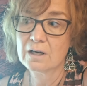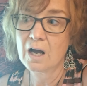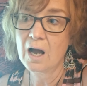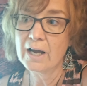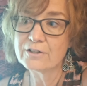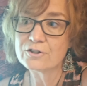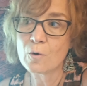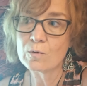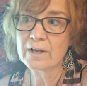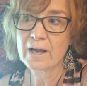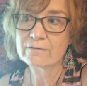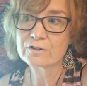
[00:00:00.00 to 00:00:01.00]
I
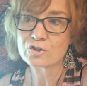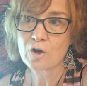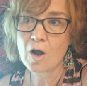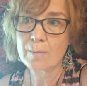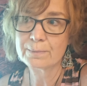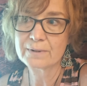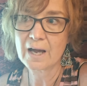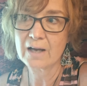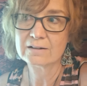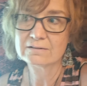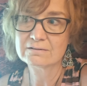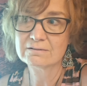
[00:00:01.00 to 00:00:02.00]
don't have a shop
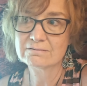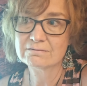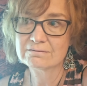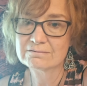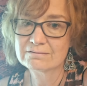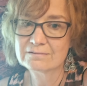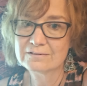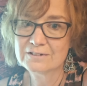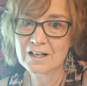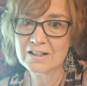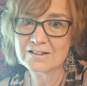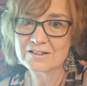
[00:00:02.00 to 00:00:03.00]
that
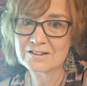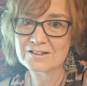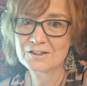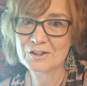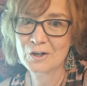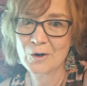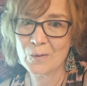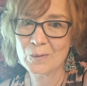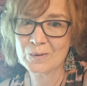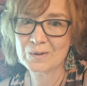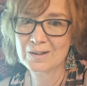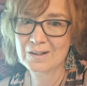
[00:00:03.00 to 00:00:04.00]
does,
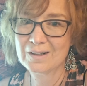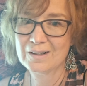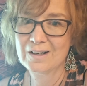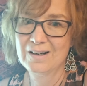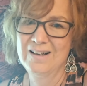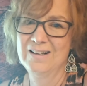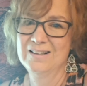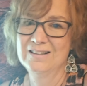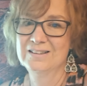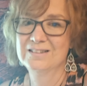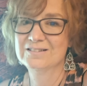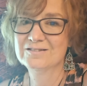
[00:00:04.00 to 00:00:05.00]

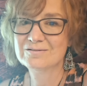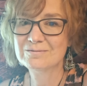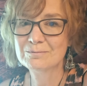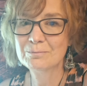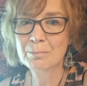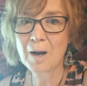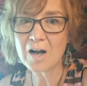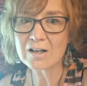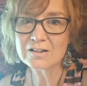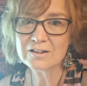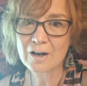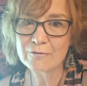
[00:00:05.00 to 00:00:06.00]
uh,
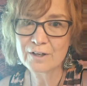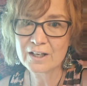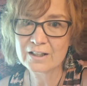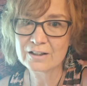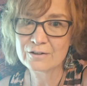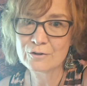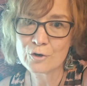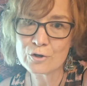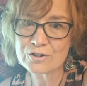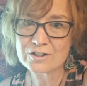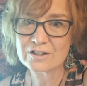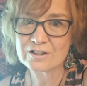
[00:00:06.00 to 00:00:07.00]
pug loving
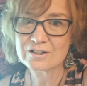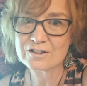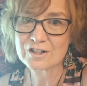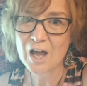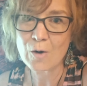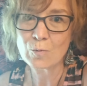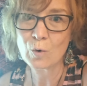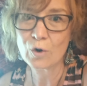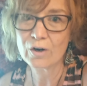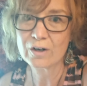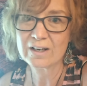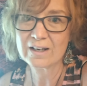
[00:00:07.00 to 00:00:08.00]
nurses that
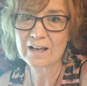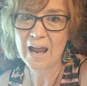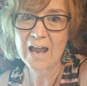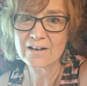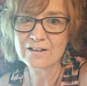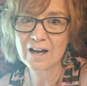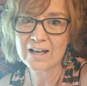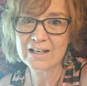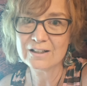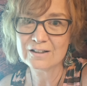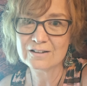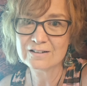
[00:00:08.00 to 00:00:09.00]
work at
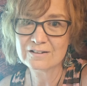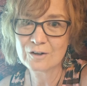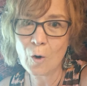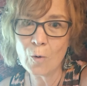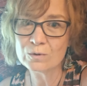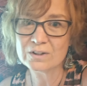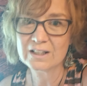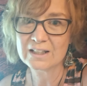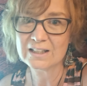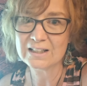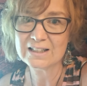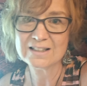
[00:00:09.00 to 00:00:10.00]
night
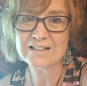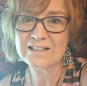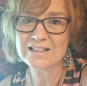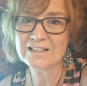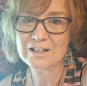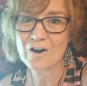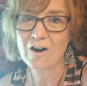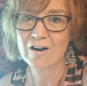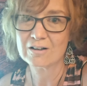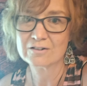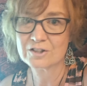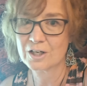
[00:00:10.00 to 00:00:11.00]
only in the
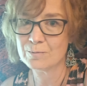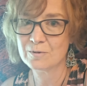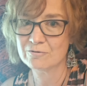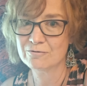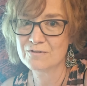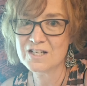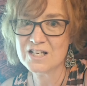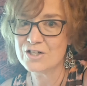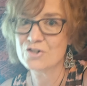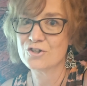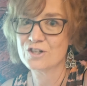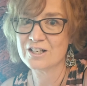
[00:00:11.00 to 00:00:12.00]
ER type of
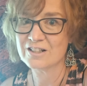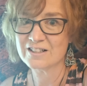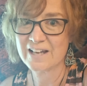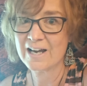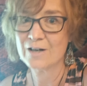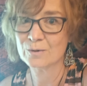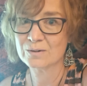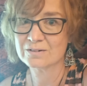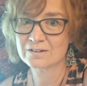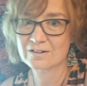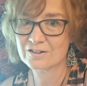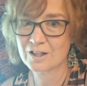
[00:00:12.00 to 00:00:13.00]
niching down
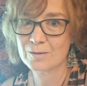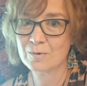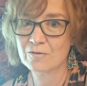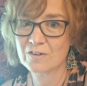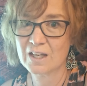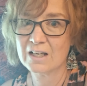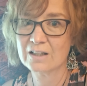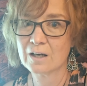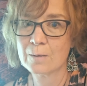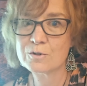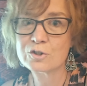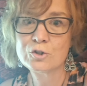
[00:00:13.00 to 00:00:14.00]
type of thing.
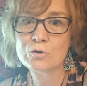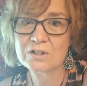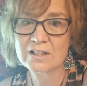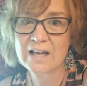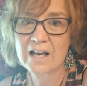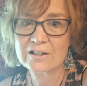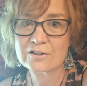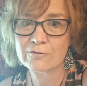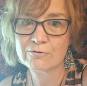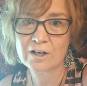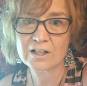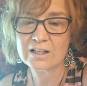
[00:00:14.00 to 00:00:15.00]
I'm just using that as a
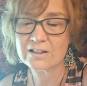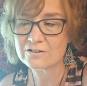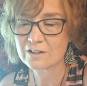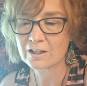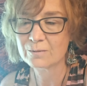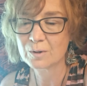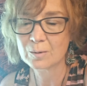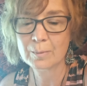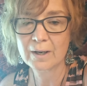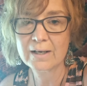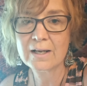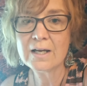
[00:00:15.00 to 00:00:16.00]
funny example,
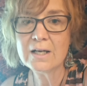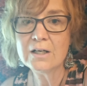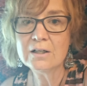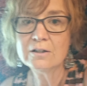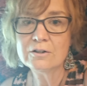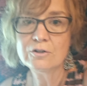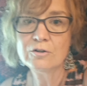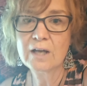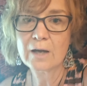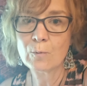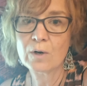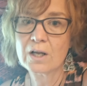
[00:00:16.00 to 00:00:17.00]
but you
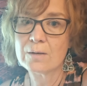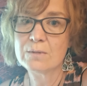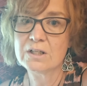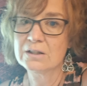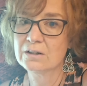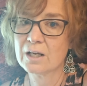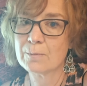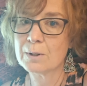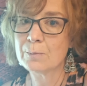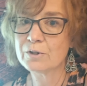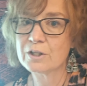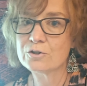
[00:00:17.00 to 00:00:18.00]
get what I mean. Like
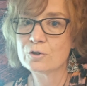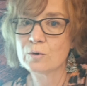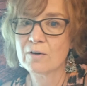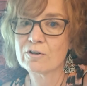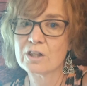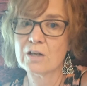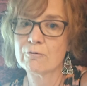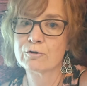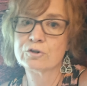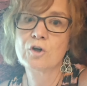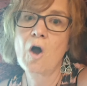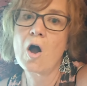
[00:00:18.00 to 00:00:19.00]
people that do everything
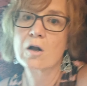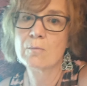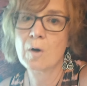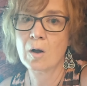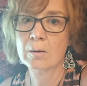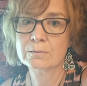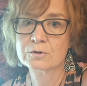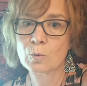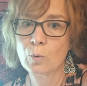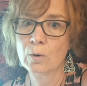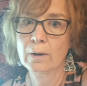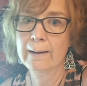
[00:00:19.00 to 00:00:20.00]
for dog moms,
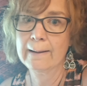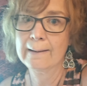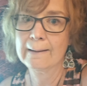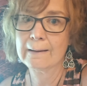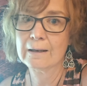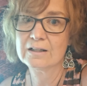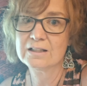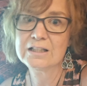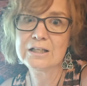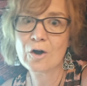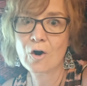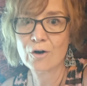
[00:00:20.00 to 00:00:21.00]
or like
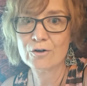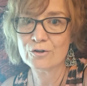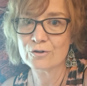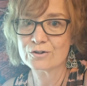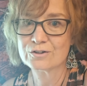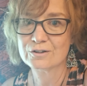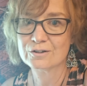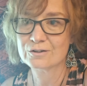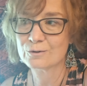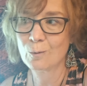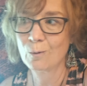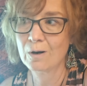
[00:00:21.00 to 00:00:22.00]
ER
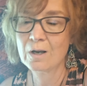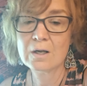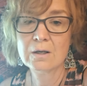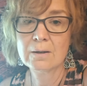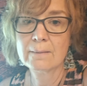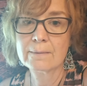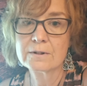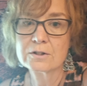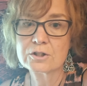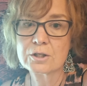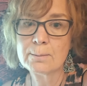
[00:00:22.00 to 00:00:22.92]
nurses, or to